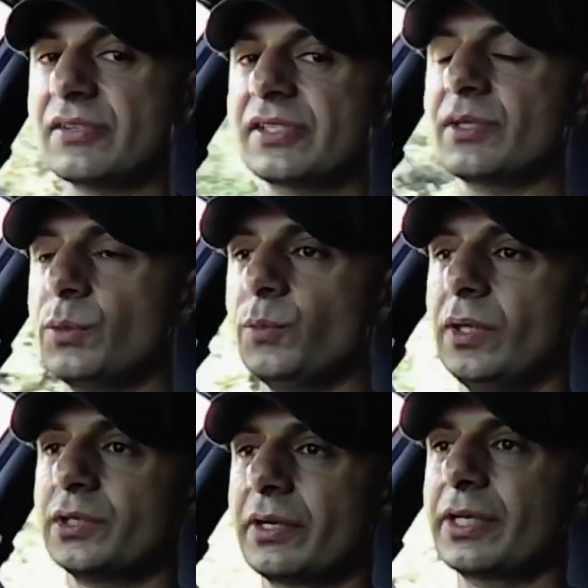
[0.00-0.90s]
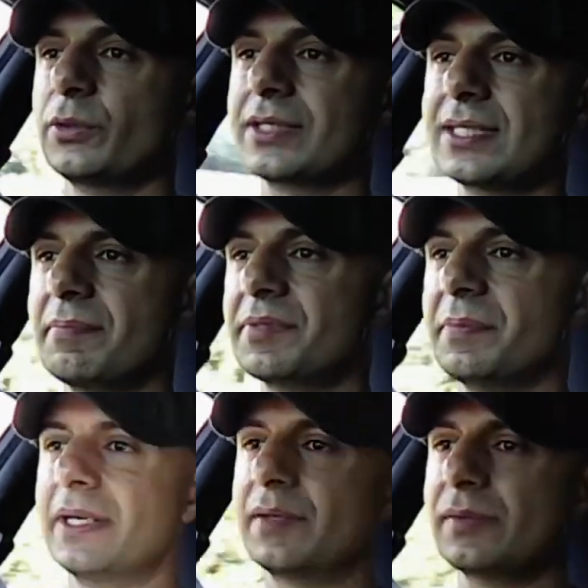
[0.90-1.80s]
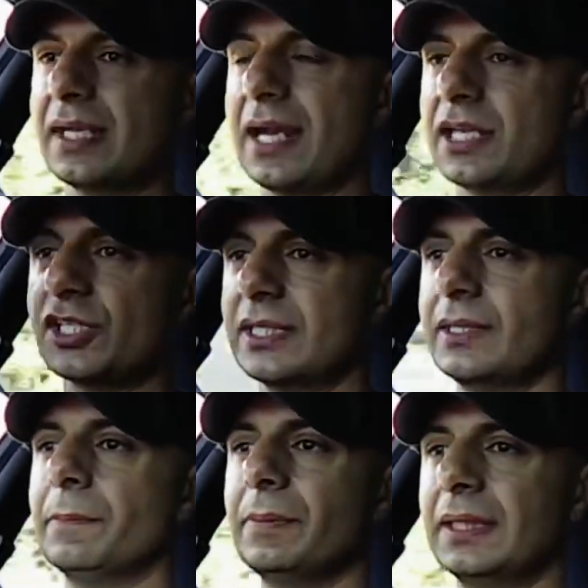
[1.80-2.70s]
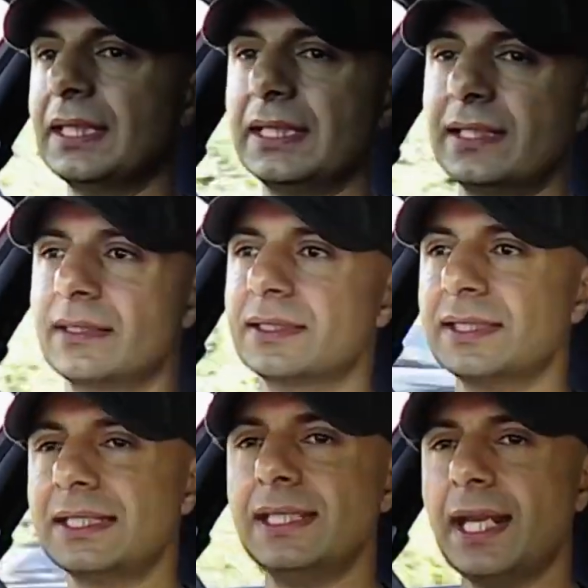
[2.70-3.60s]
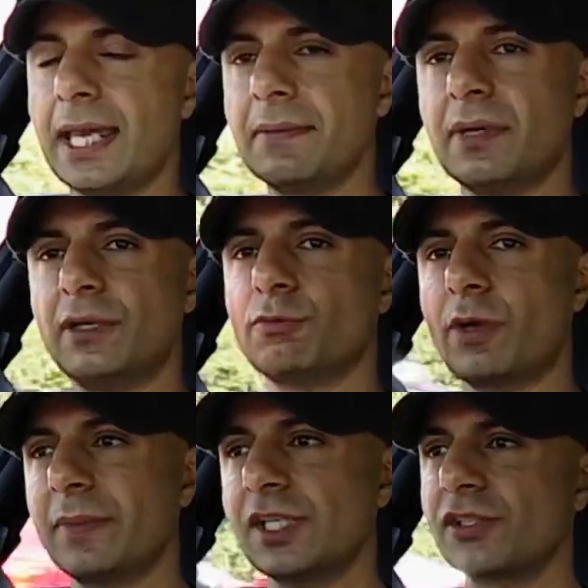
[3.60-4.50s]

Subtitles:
a world record attempt, but it was actually completely and utterly lame and rubbish.